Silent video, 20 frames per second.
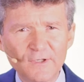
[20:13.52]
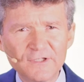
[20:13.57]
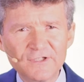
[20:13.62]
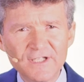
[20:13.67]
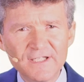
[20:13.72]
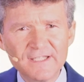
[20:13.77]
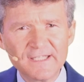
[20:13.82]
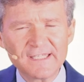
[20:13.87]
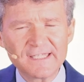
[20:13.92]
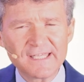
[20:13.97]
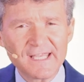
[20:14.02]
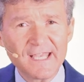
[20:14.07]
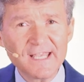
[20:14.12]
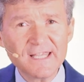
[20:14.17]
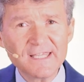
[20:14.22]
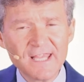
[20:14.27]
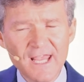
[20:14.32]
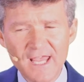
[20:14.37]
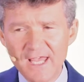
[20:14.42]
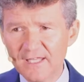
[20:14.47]
what Jesus
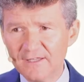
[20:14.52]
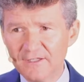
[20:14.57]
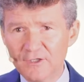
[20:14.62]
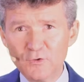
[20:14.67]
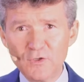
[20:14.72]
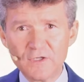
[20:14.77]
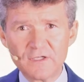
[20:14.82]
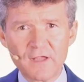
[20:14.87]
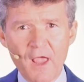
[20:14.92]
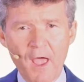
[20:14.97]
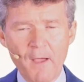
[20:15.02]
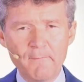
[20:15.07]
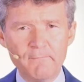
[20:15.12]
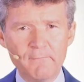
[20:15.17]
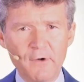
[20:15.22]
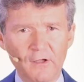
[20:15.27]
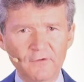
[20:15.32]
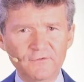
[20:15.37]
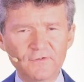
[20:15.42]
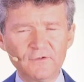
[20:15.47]
says to this
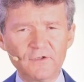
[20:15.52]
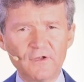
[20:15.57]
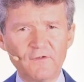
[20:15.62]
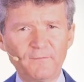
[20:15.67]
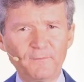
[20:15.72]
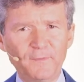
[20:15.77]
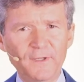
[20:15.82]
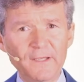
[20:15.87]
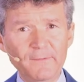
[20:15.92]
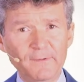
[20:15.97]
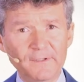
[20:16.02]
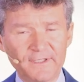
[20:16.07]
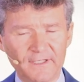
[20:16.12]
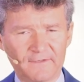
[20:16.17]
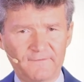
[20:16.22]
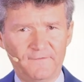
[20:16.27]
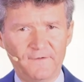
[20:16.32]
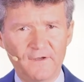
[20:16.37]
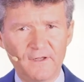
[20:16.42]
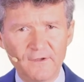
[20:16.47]
multitude of people
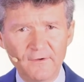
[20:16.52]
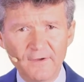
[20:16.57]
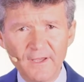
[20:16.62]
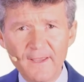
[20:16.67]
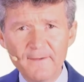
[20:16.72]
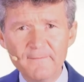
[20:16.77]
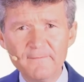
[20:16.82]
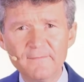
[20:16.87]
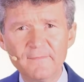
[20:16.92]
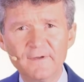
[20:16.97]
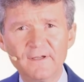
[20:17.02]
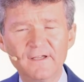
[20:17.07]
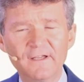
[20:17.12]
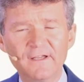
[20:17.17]
that follow him?